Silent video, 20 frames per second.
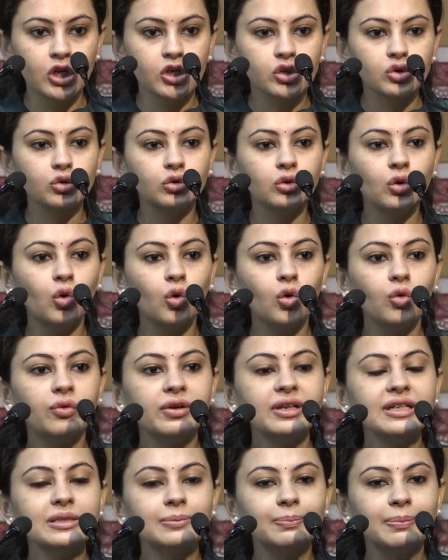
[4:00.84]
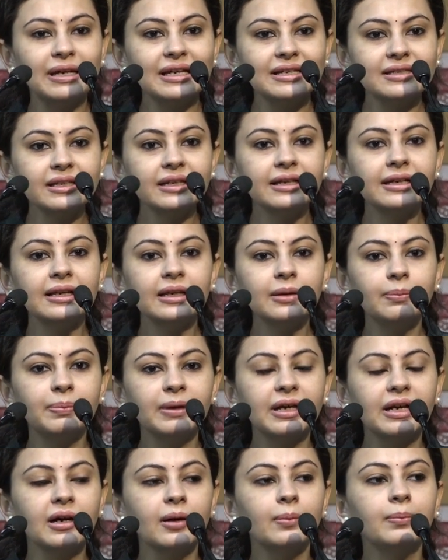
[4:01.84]
So the ovaries basically
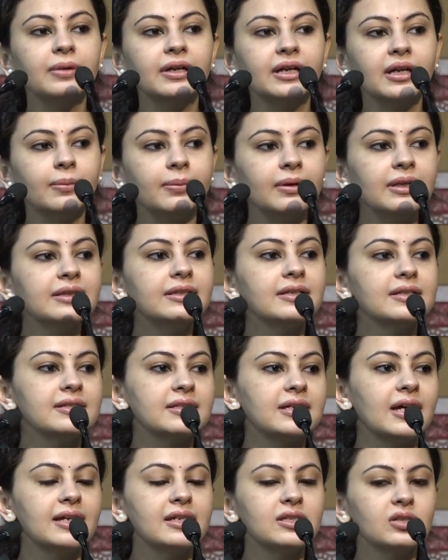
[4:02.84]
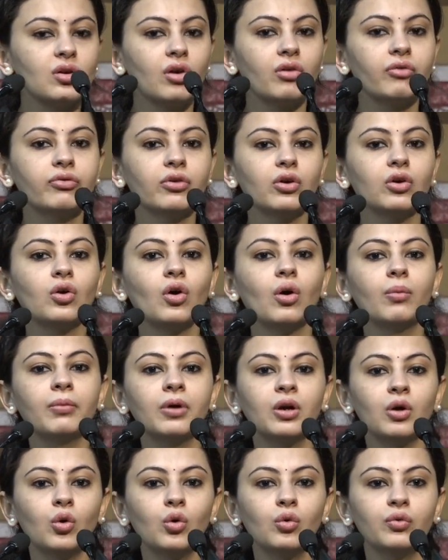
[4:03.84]
become double the size of your
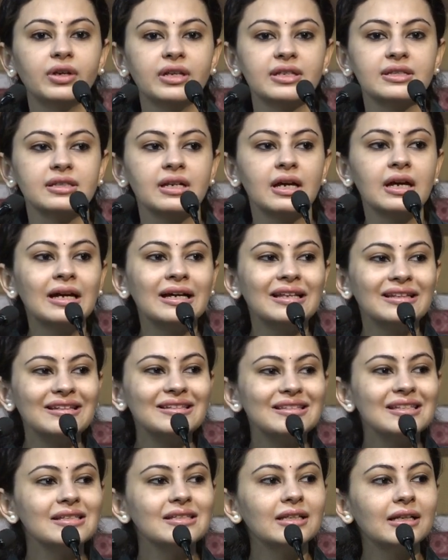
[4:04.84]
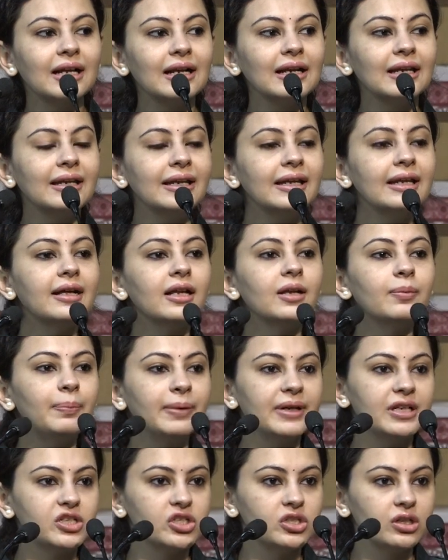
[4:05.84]
normal ovaries. This is the clinical
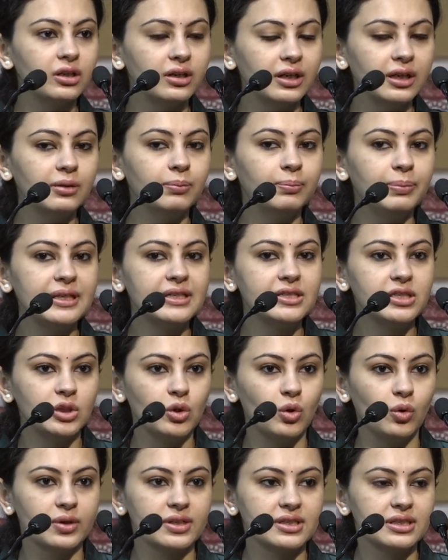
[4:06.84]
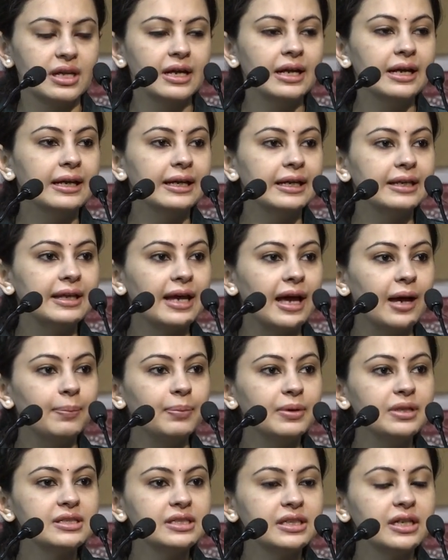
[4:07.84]
picture in PCOS. It
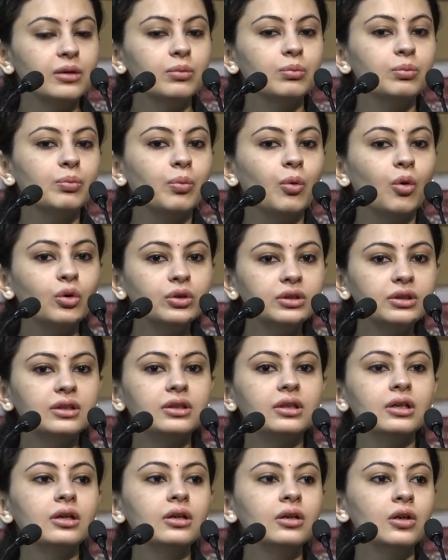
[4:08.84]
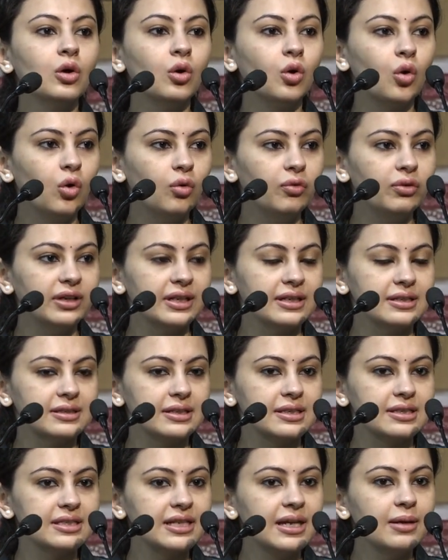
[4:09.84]
happens in both the ovaries,
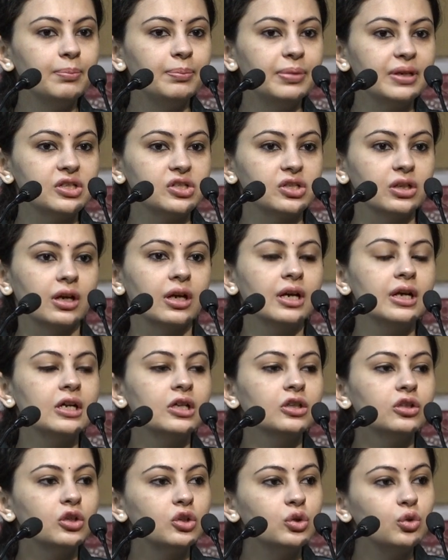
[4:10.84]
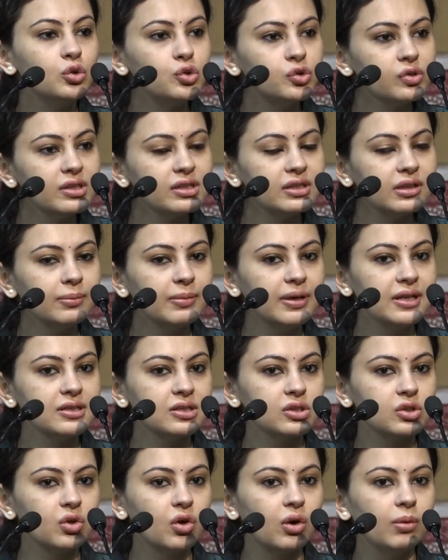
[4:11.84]
the same picture. The uterus
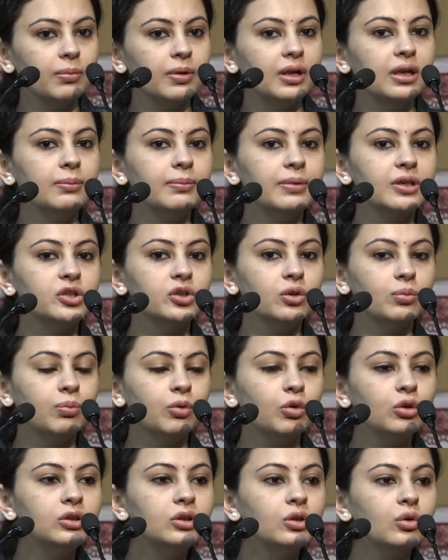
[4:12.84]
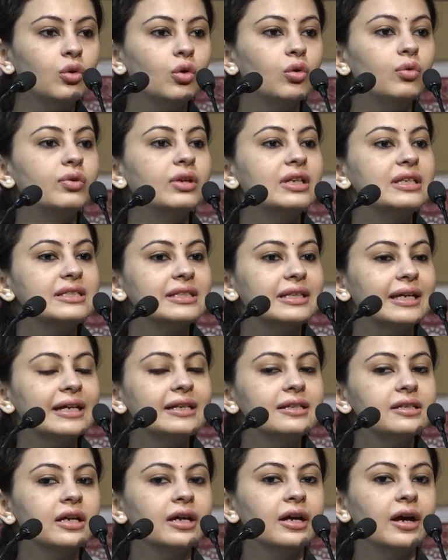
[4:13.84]
remains normal, but your, both the ovaries
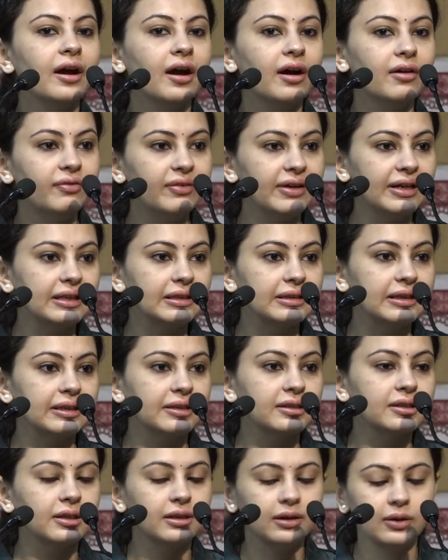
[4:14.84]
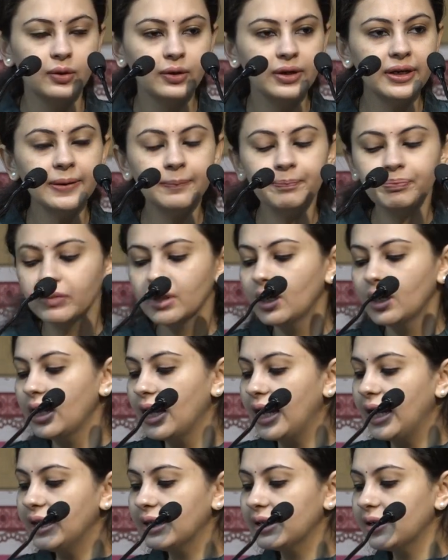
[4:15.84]
get affected. Okay,
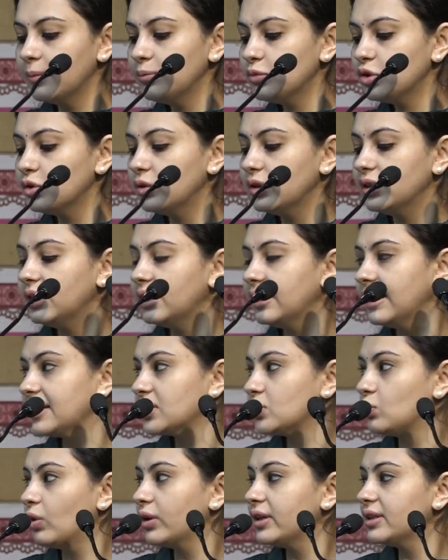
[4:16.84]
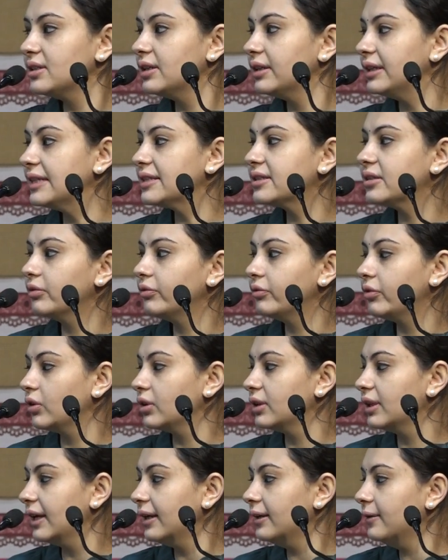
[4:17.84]
I'll come to it the next. What is the reason
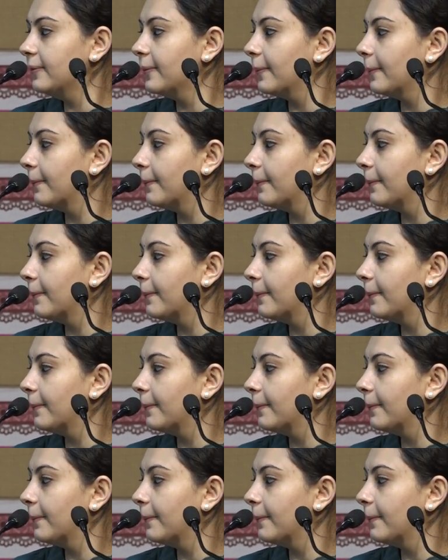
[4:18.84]
for that?